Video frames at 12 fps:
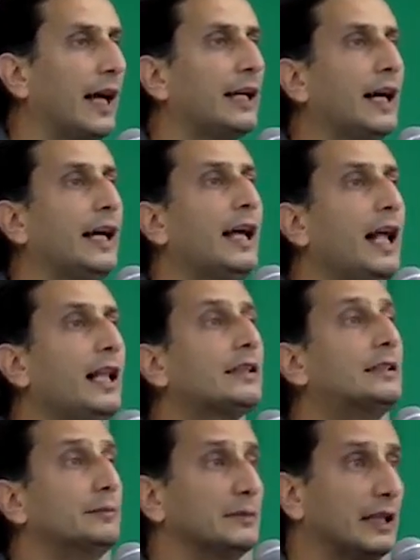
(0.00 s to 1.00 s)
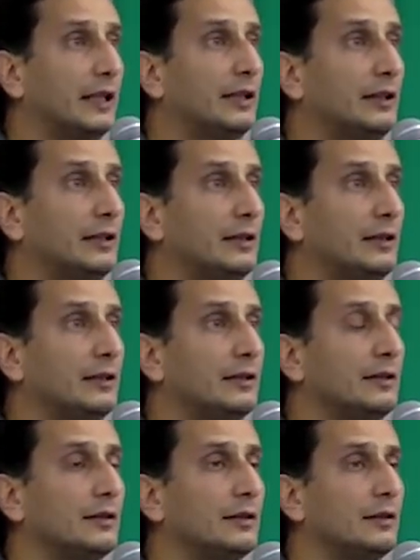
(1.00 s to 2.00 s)
And I held him there
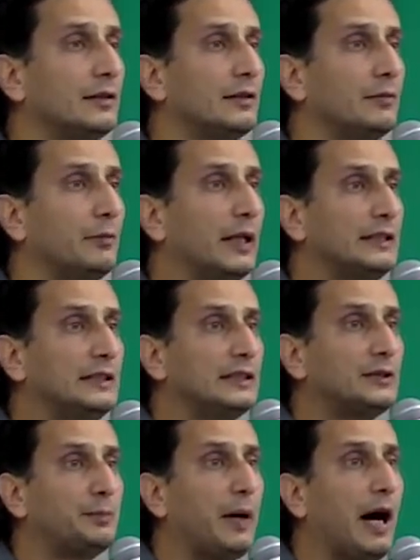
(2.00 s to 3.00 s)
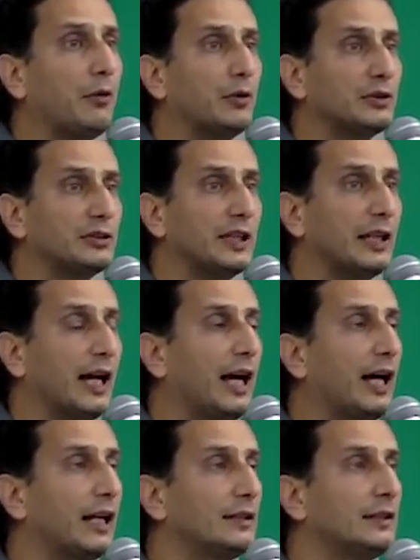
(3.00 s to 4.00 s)
by these powers that I
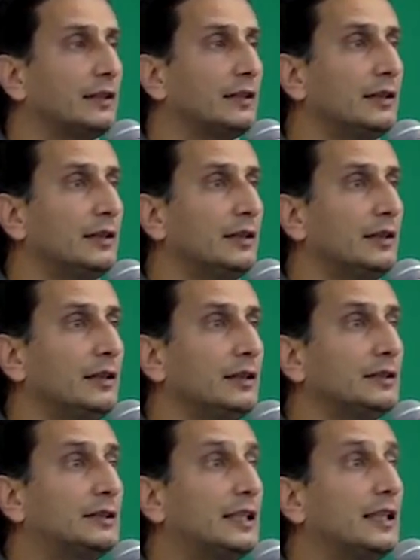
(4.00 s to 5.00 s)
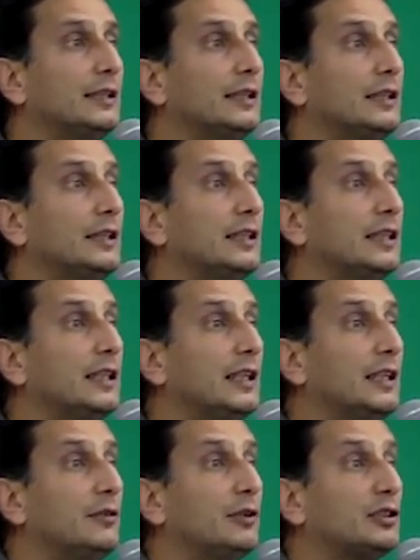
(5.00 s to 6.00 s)
had. Till
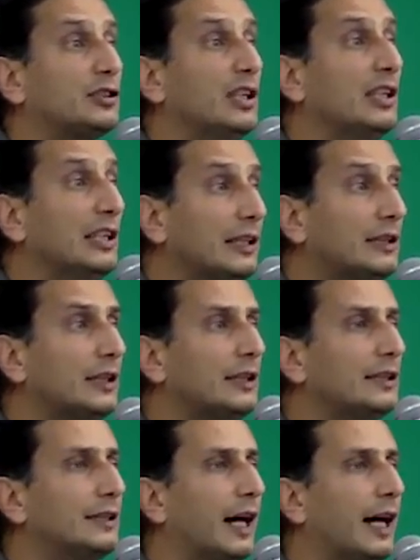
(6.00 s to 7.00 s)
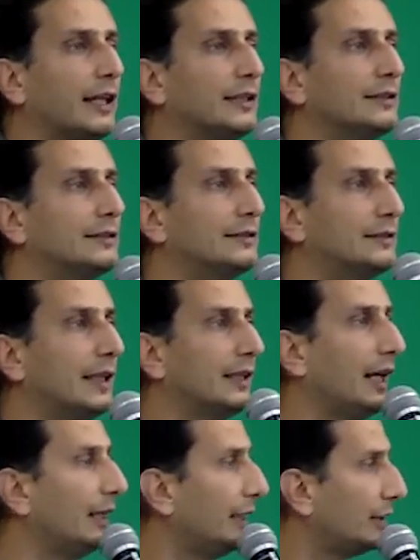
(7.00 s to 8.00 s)
he was literally dying. Then
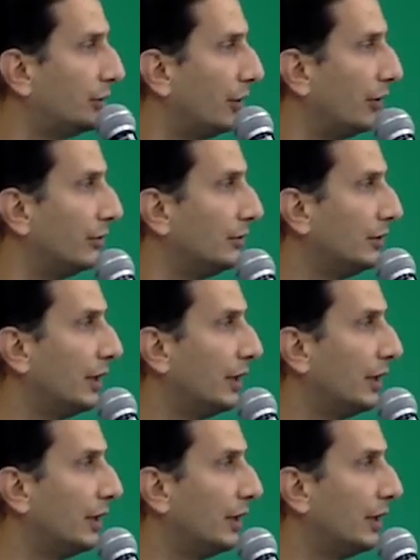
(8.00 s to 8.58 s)
I let go.